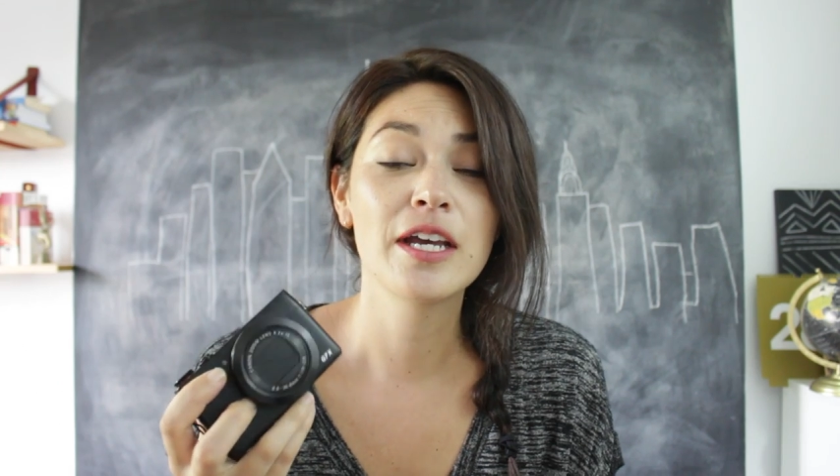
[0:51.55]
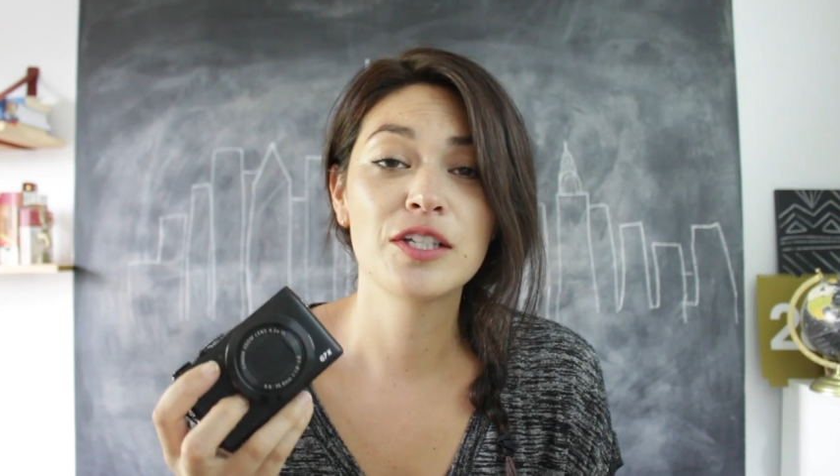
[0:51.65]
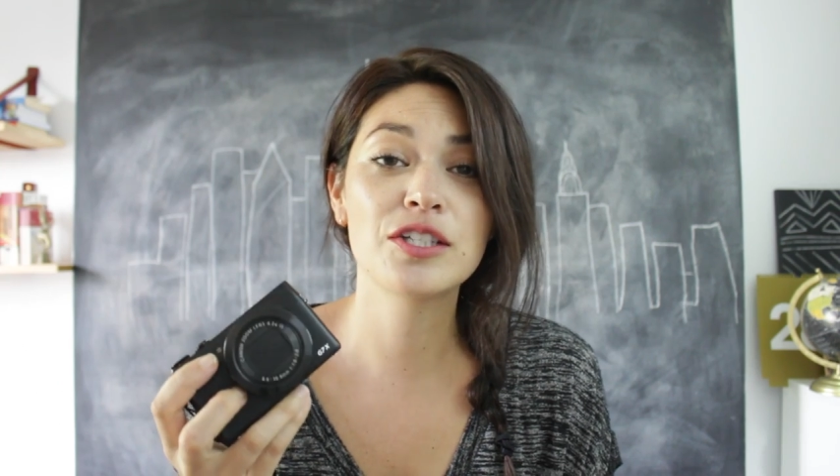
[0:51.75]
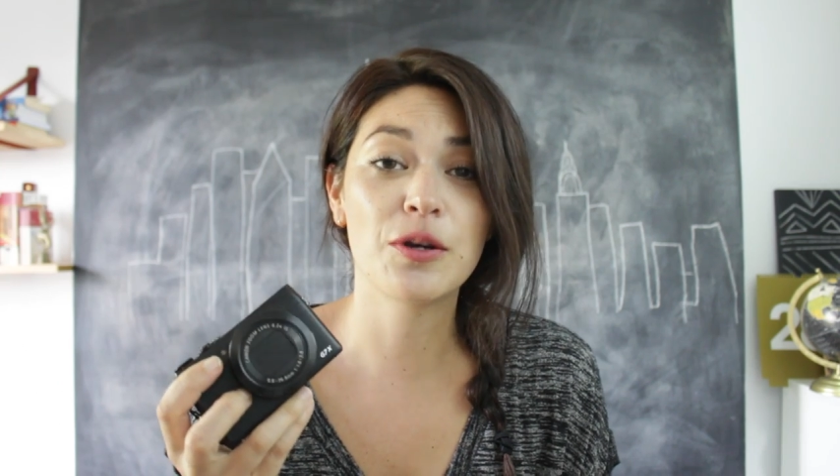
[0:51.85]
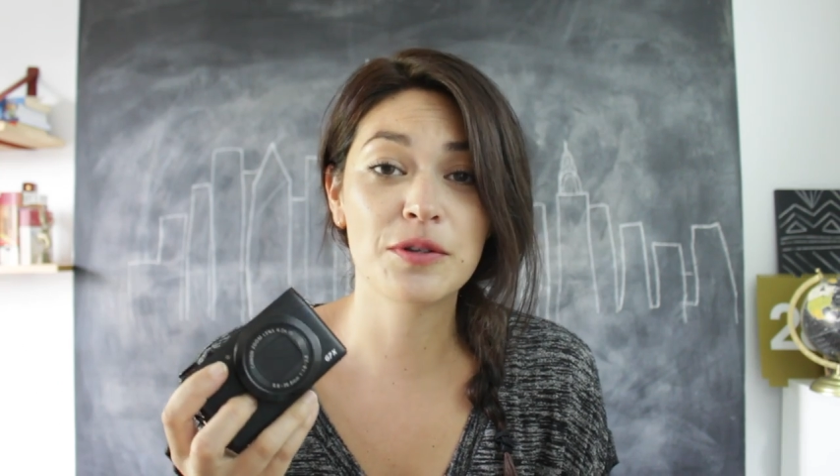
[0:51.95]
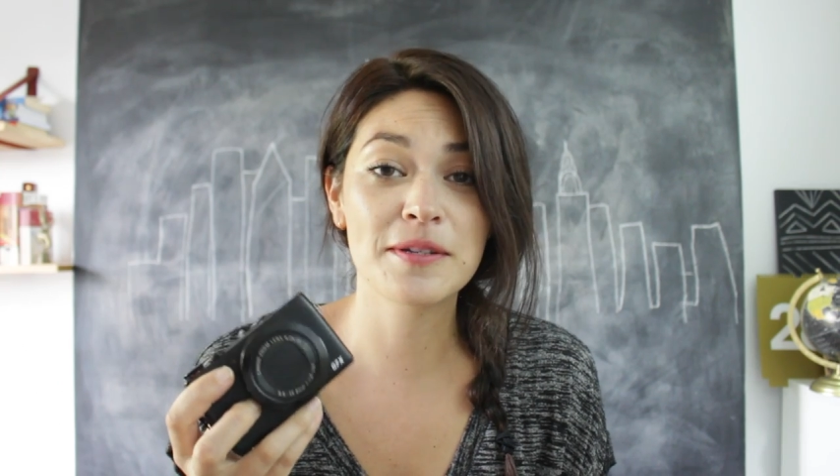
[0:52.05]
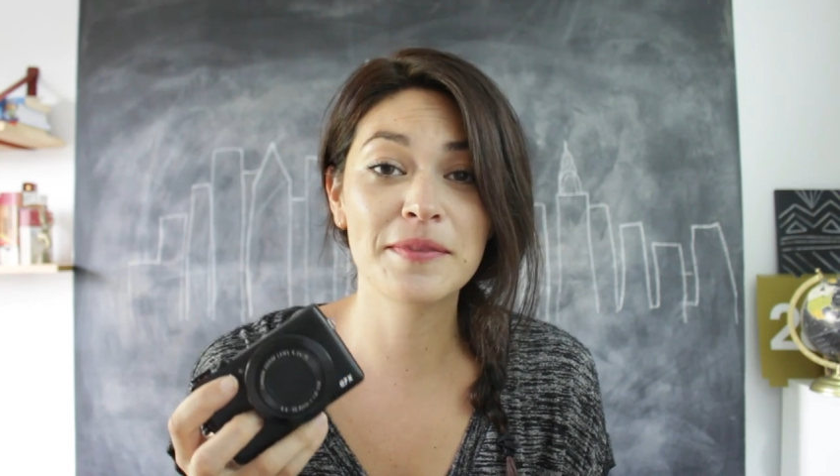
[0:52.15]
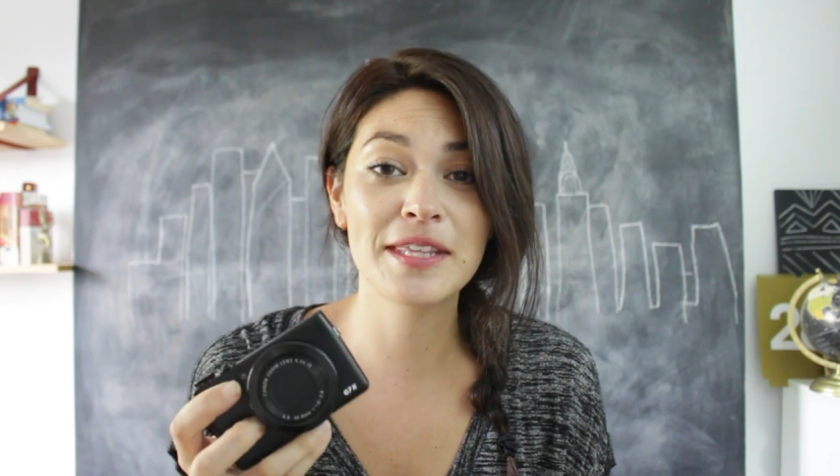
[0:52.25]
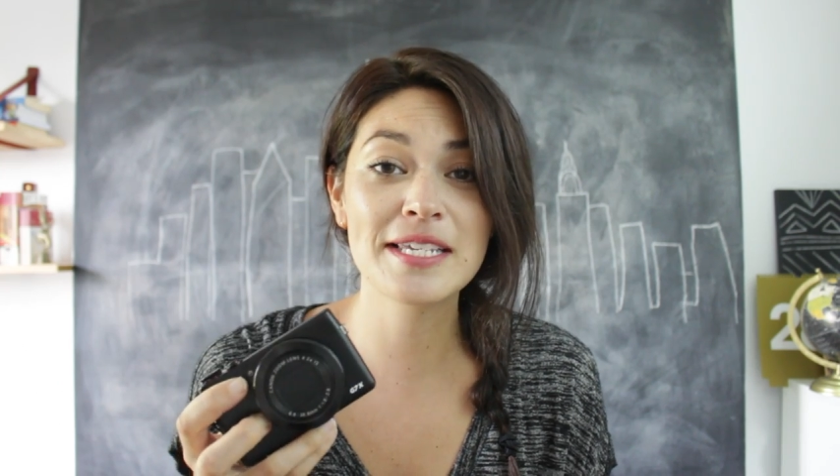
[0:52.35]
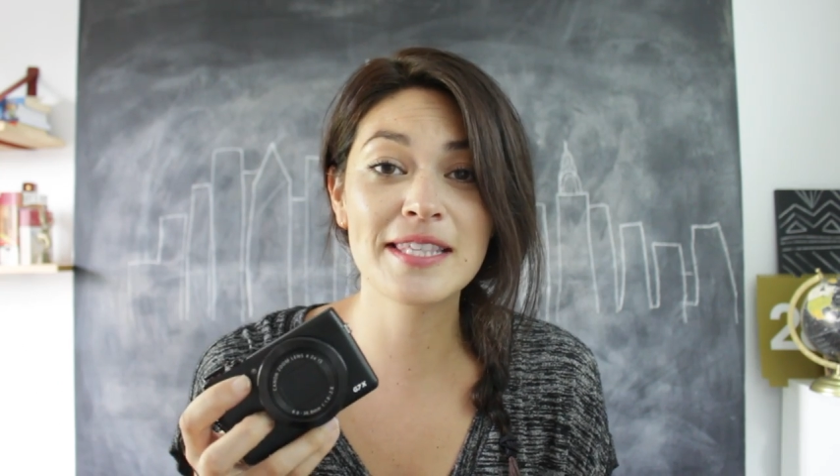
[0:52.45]
So,
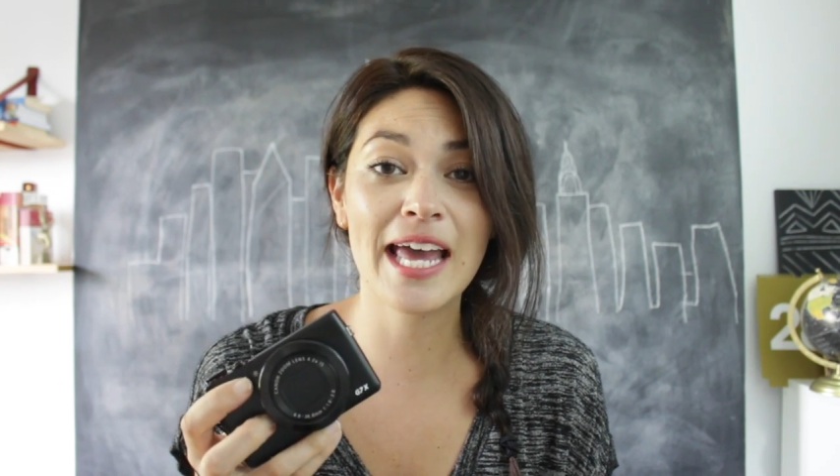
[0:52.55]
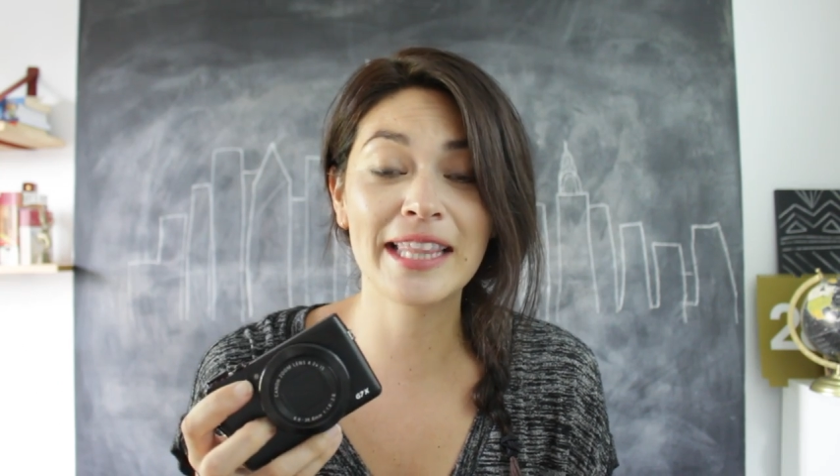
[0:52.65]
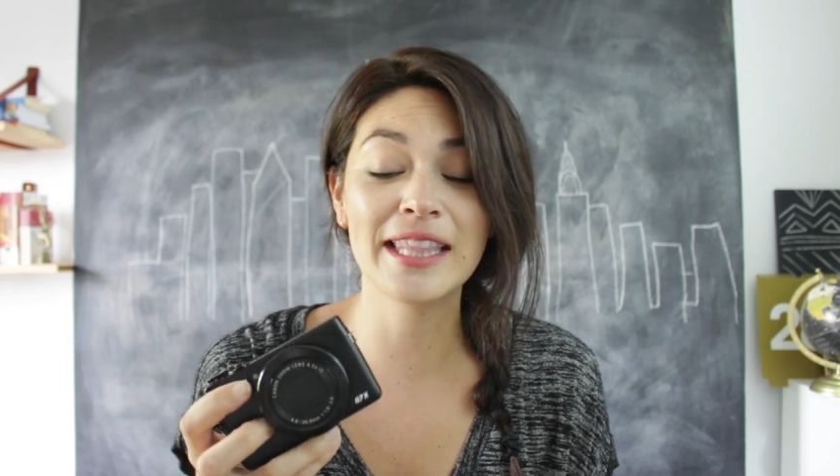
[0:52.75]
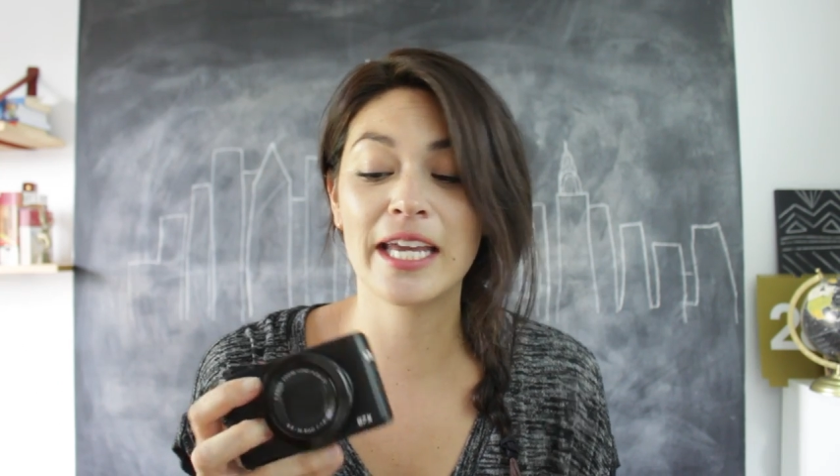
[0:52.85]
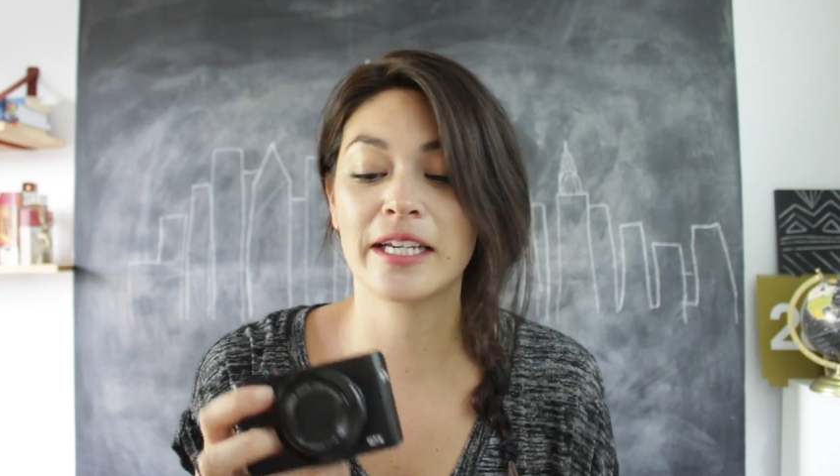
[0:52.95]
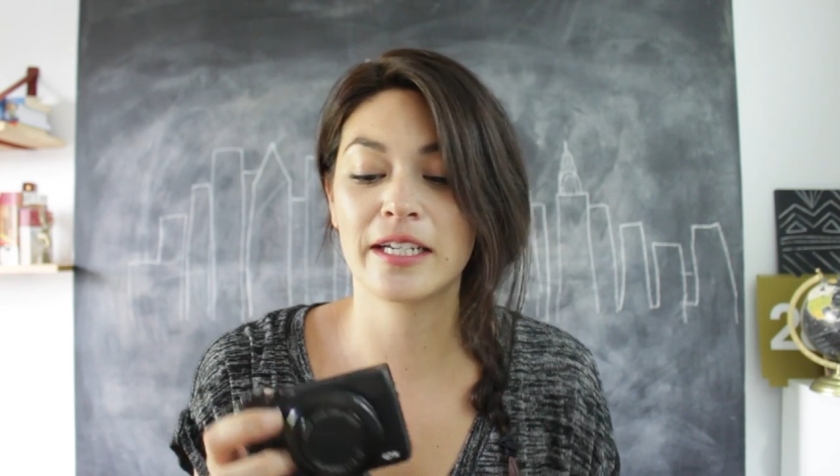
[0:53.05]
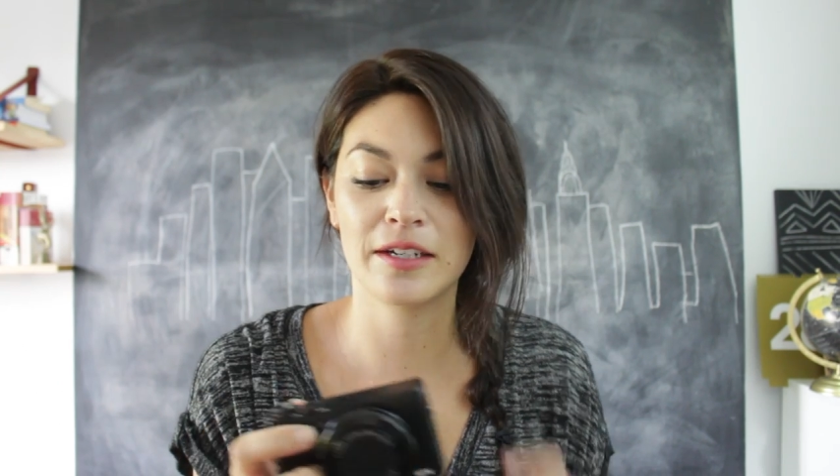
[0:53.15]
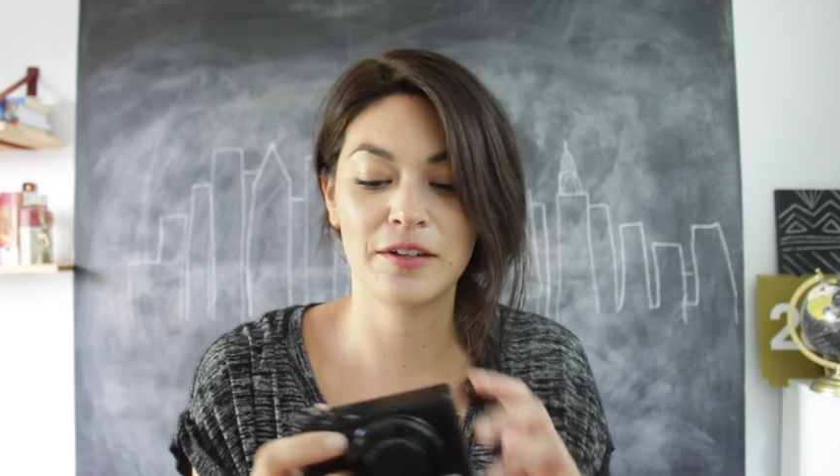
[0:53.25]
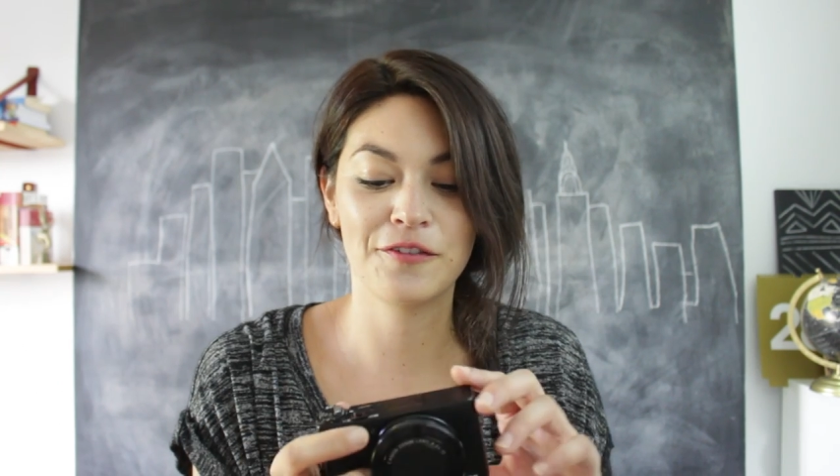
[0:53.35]
some things that I like.